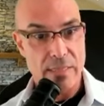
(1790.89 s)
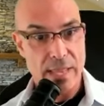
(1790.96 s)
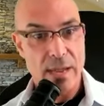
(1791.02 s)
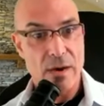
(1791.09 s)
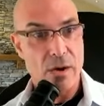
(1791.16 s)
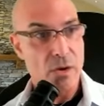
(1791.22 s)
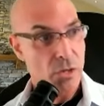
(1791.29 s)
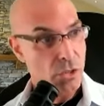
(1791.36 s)
And
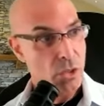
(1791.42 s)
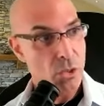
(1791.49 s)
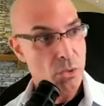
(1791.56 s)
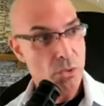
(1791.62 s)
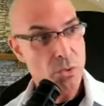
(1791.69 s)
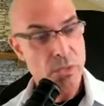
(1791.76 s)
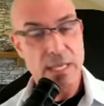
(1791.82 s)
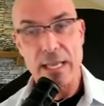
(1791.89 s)
there
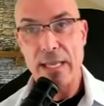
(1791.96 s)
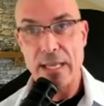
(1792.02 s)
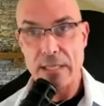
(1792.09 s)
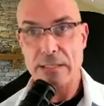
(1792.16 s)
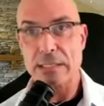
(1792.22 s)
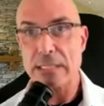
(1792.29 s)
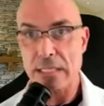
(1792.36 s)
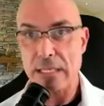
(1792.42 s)
you
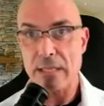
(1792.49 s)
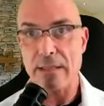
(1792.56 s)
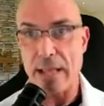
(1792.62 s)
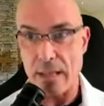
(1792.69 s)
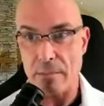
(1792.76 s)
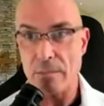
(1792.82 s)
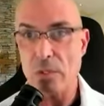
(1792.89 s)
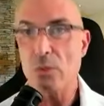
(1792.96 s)
can't see
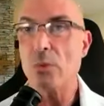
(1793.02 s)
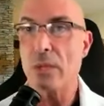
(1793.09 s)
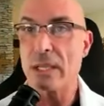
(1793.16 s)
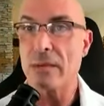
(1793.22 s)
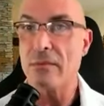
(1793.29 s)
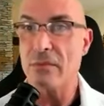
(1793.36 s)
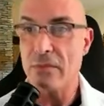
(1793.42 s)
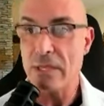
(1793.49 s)
them. You
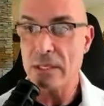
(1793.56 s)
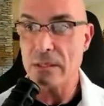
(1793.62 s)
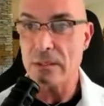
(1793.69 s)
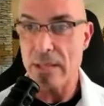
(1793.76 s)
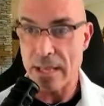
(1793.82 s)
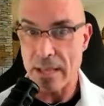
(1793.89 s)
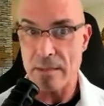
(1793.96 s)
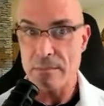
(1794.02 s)
can feel
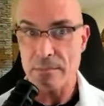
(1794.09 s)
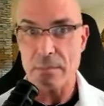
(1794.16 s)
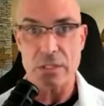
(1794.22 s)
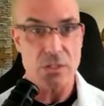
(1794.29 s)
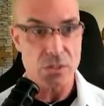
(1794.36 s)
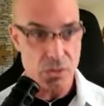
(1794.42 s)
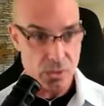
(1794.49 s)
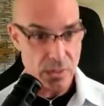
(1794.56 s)
them,
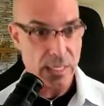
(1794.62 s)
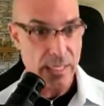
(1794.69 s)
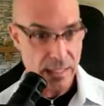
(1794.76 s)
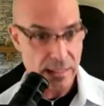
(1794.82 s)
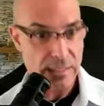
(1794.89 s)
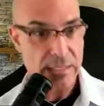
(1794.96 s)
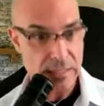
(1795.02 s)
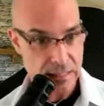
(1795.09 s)
but you
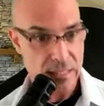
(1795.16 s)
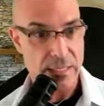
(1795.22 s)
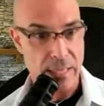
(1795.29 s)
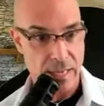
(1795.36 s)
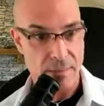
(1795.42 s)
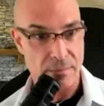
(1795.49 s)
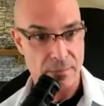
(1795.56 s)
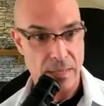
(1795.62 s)
can't see
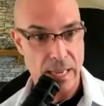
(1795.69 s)
them.